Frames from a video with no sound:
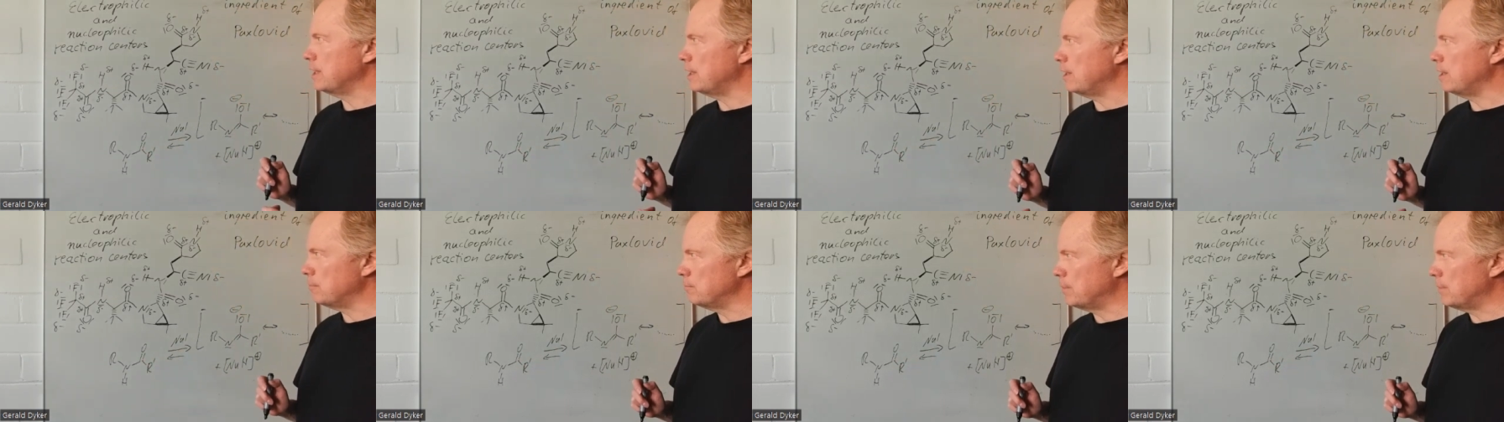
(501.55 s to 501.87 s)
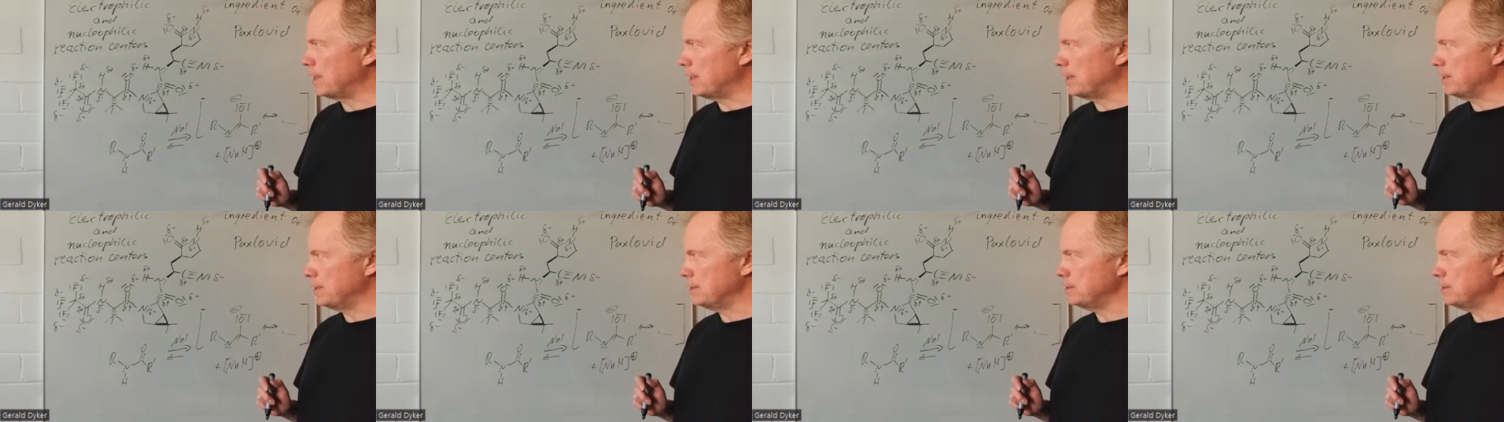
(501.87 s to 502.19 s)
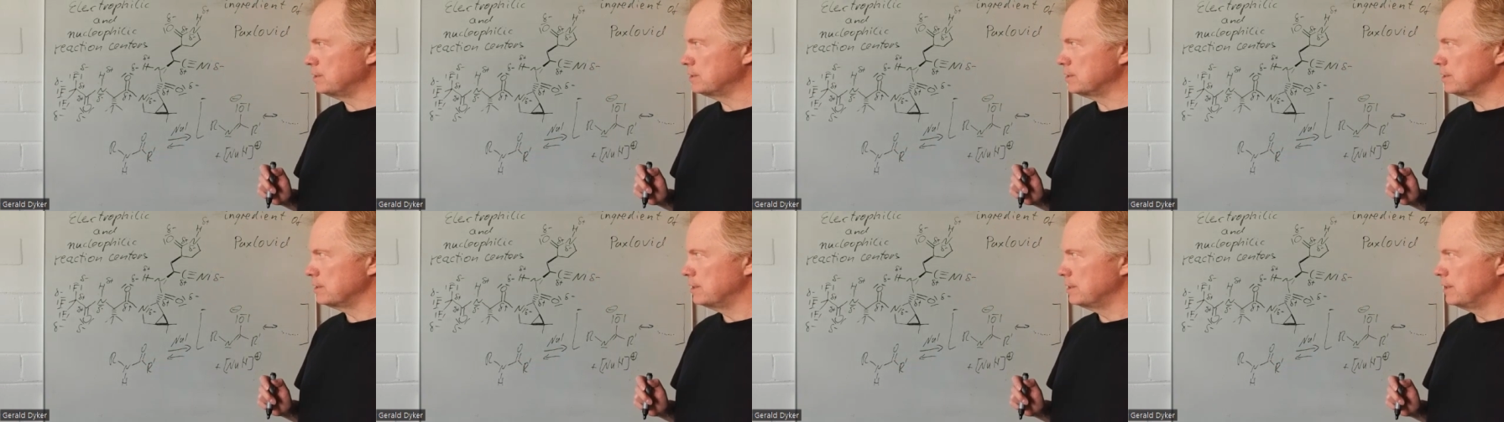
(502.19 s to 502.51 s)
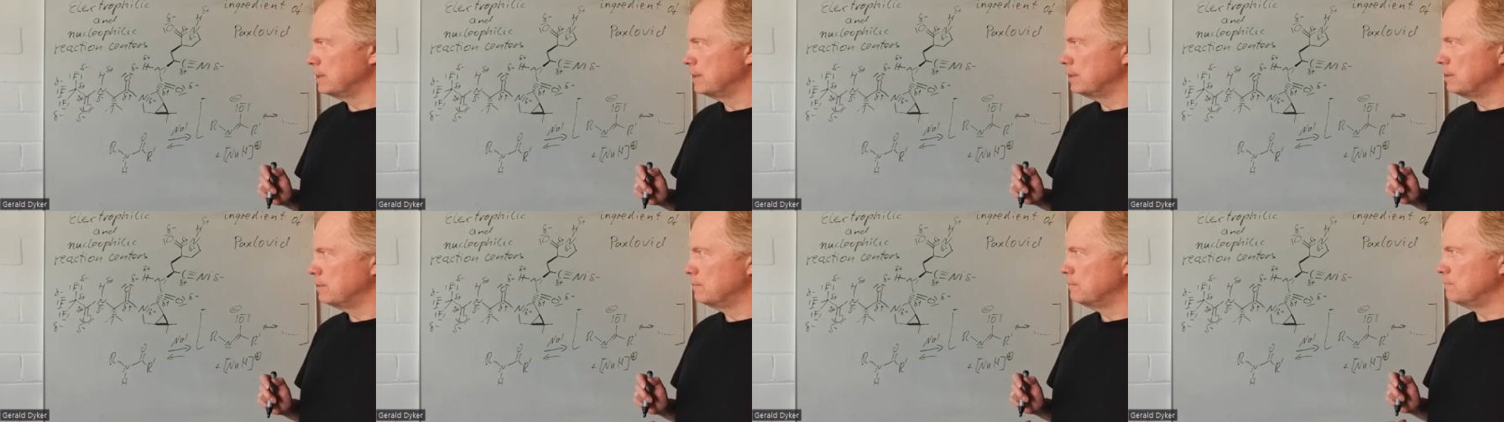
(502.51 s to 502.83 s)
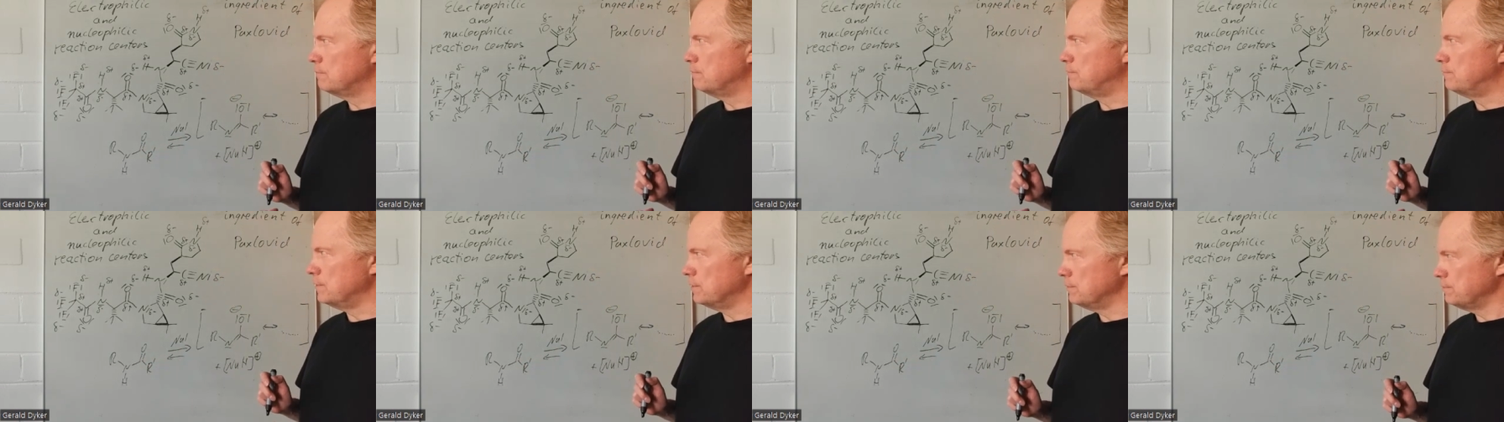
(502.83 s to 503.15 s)
amide
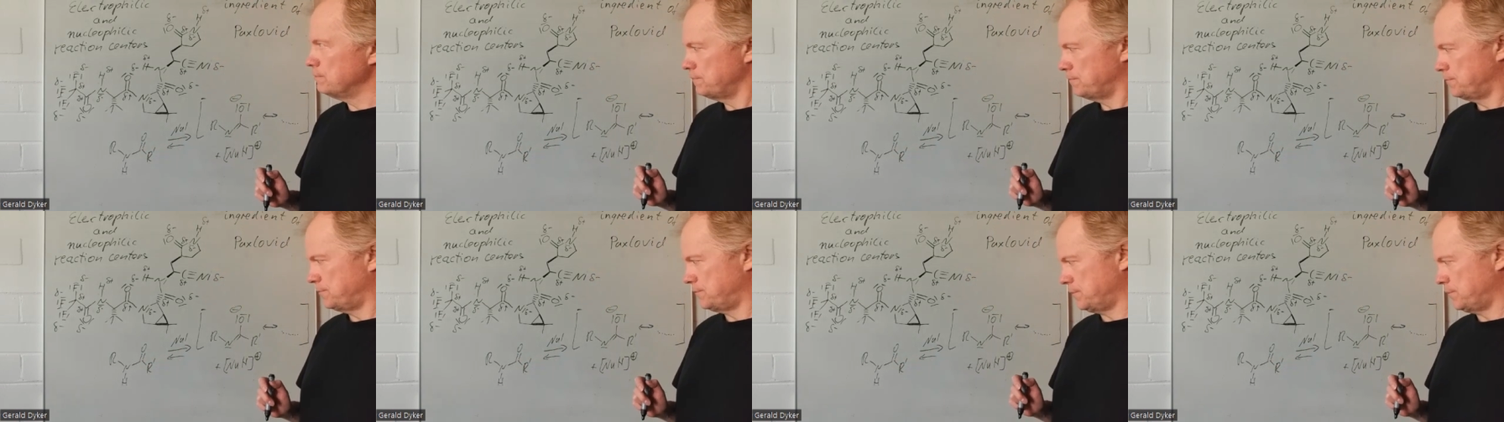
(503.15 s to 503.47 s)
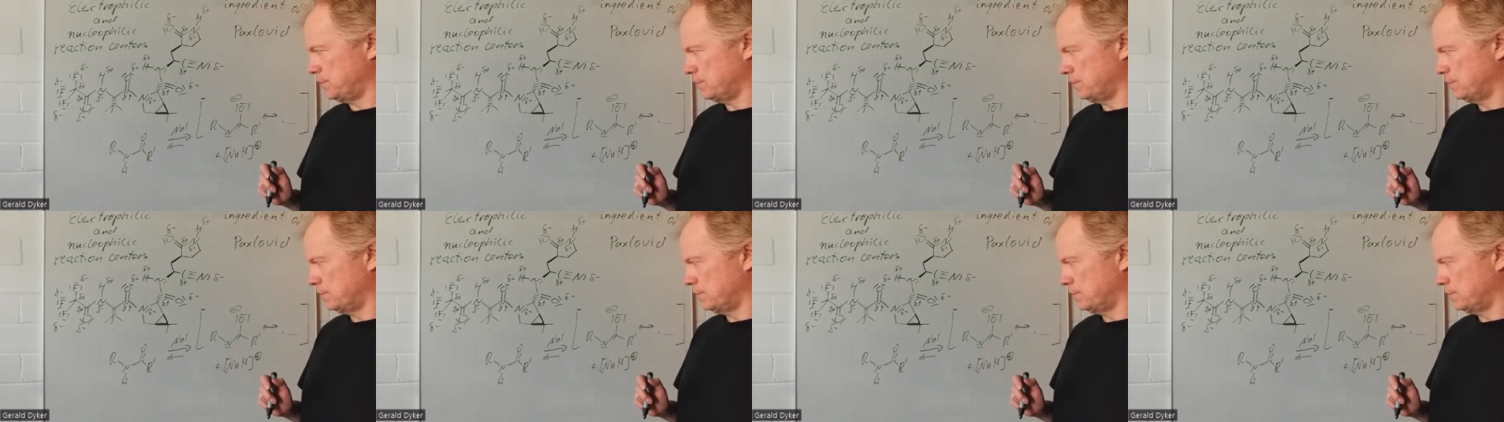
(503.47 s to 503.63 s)
with